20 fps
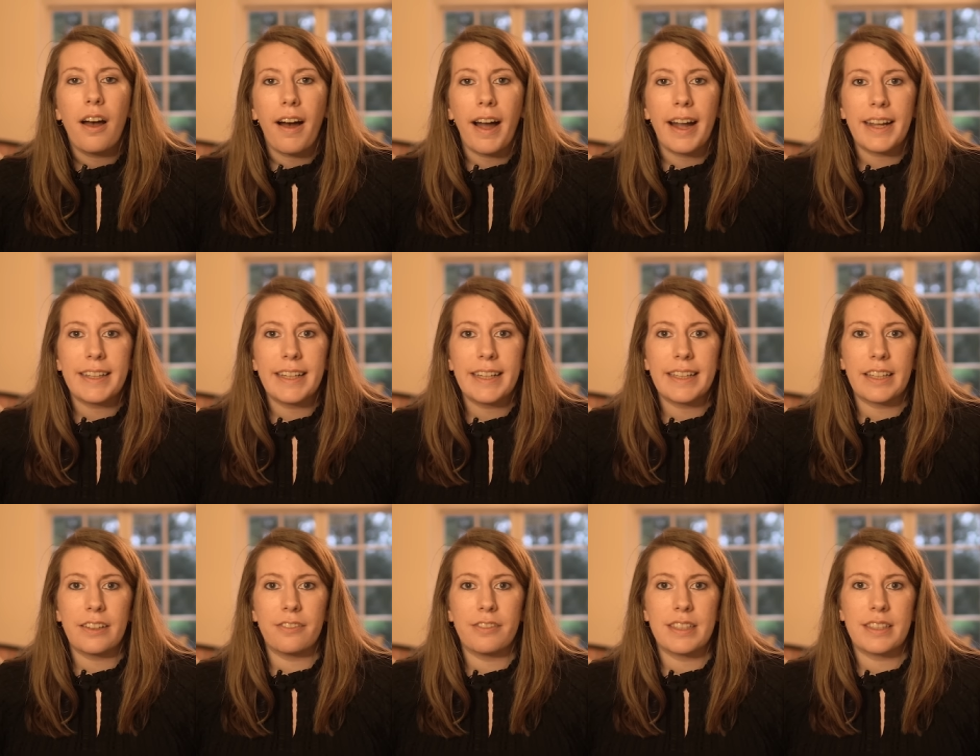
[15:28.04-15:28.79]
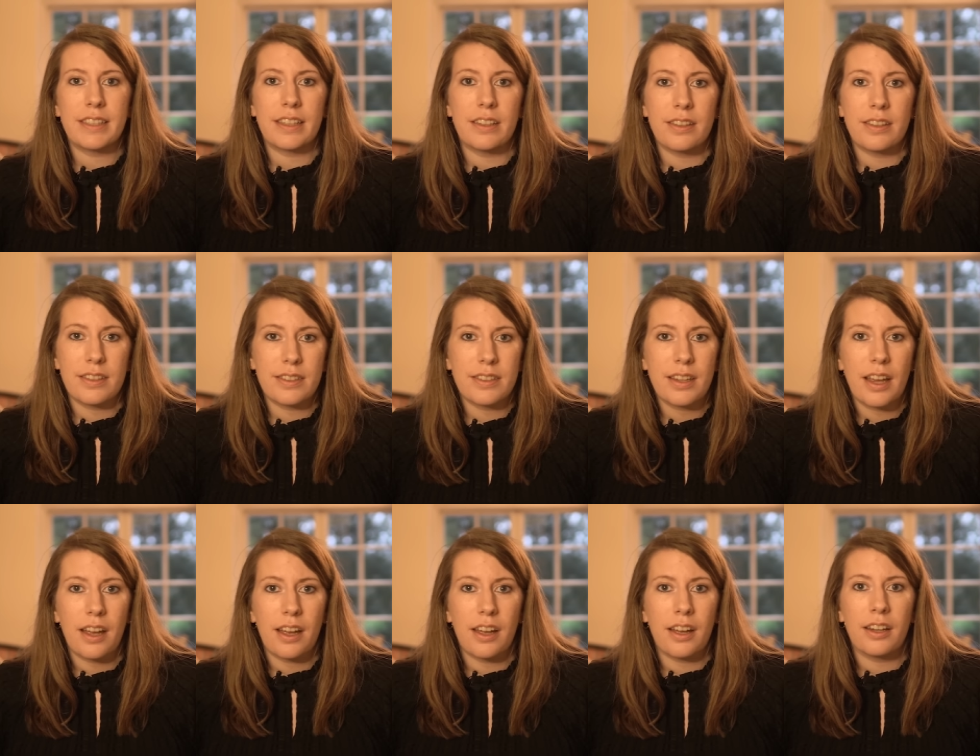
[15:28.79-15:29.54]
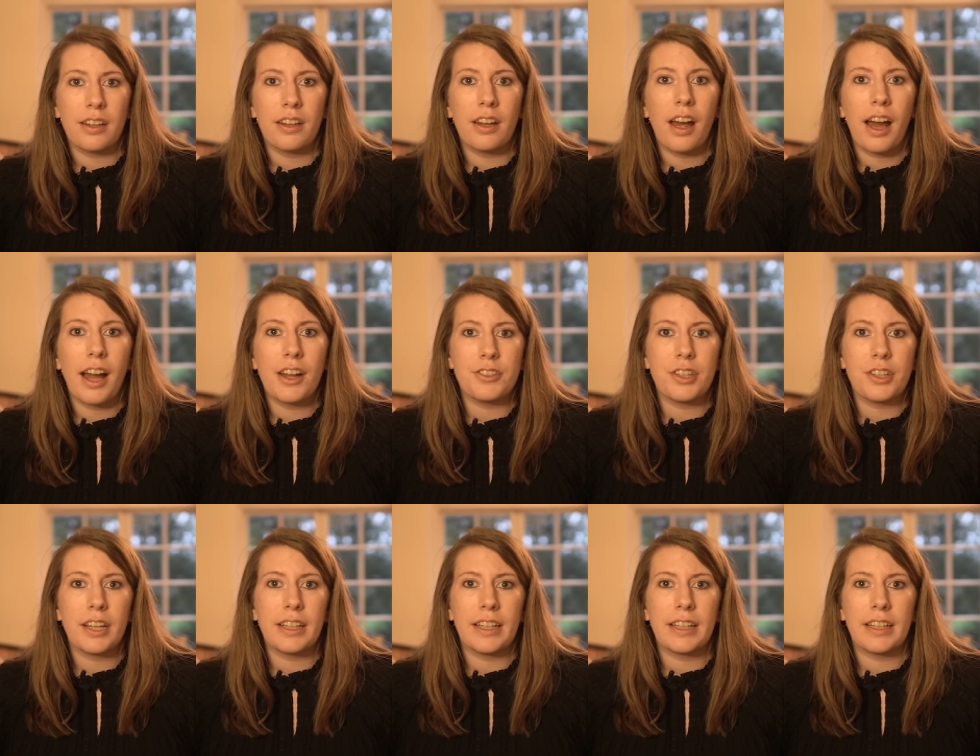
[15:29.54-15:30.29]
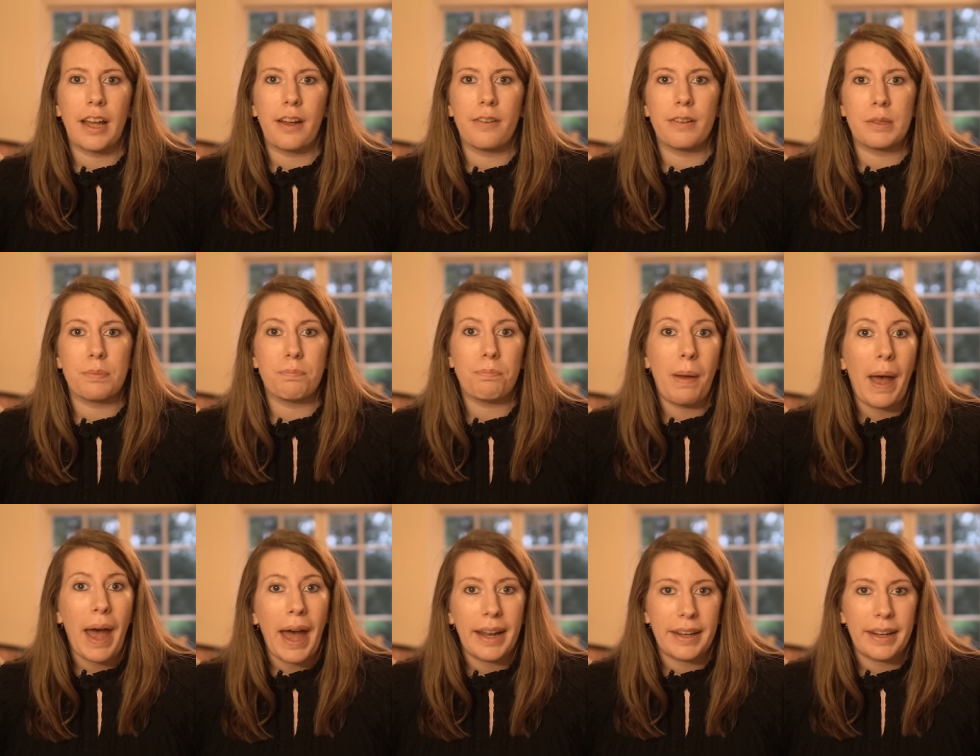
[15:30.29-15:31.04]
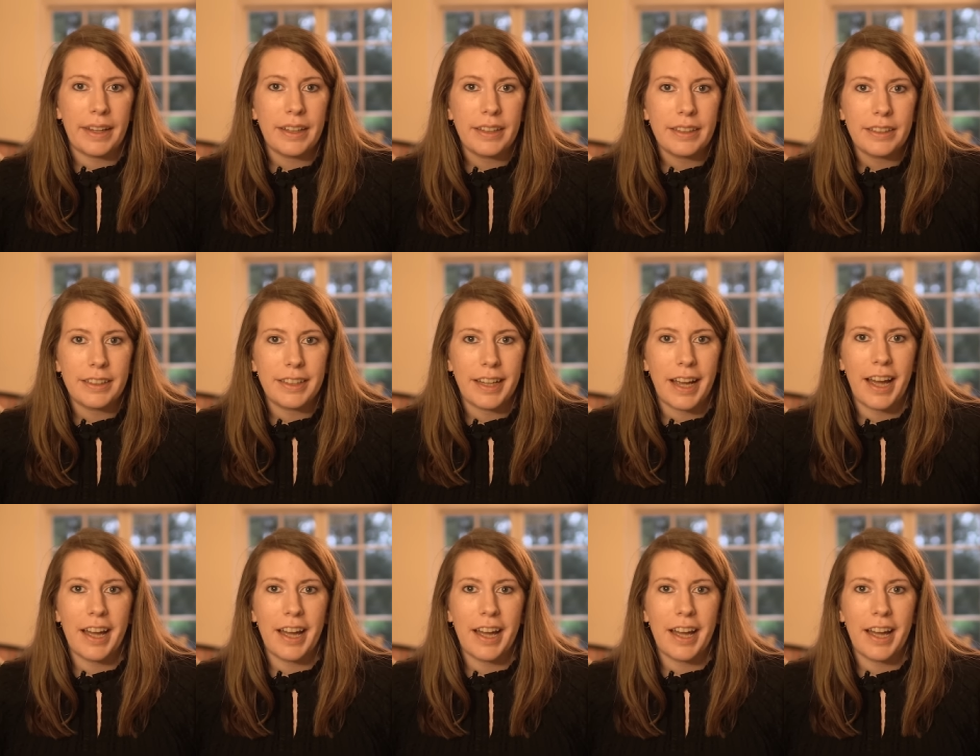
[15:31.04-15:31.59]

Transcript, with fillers: I think there is concern. I don't think there is panic.